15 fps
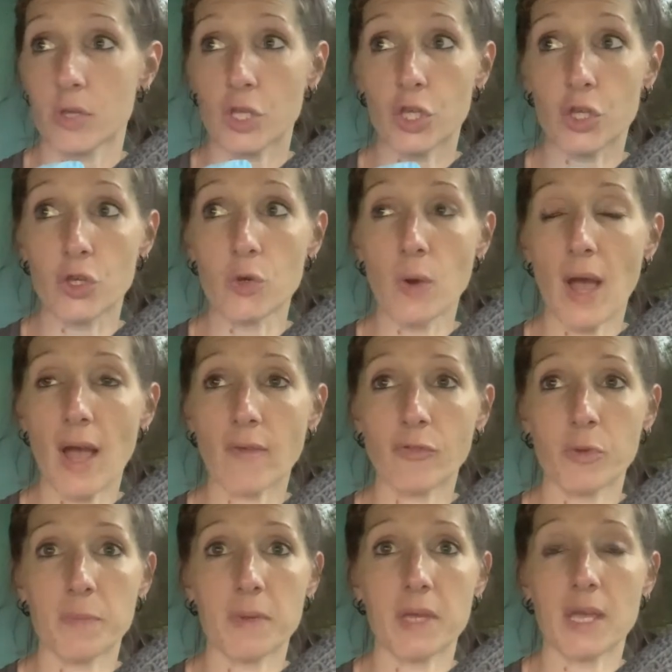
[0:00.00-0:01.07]
you have
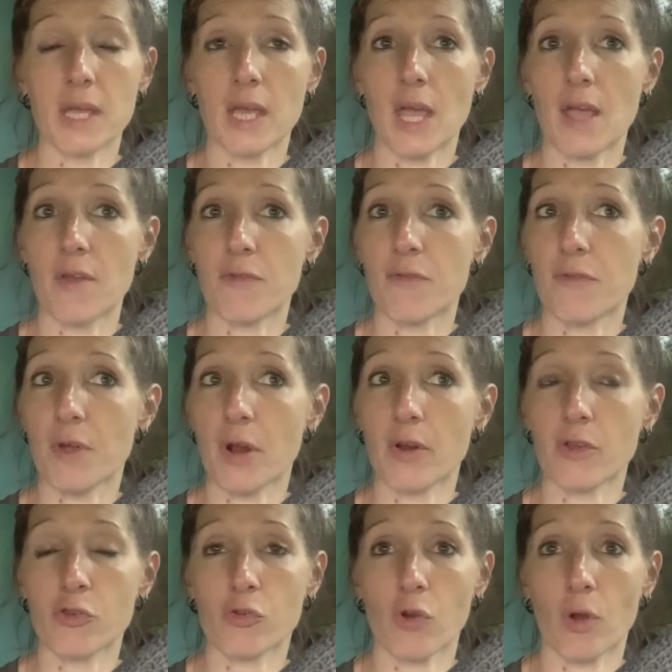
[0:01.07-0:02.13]
to be a very
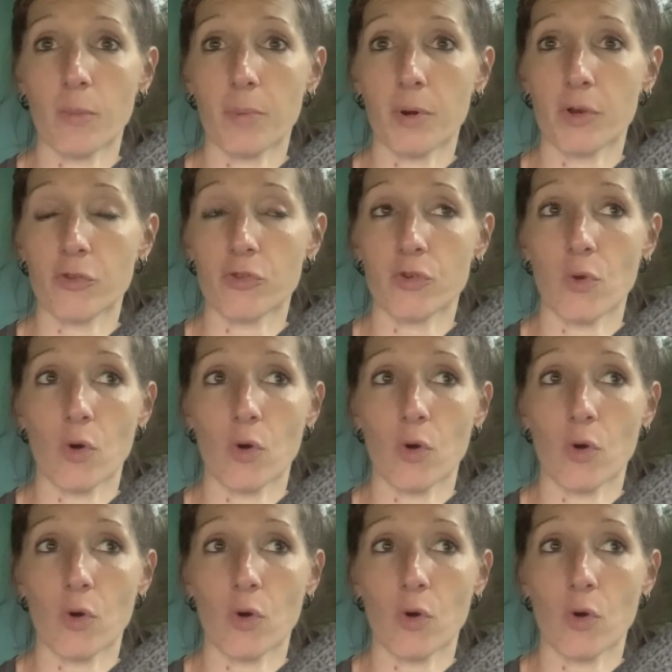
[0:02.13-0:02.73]
strong person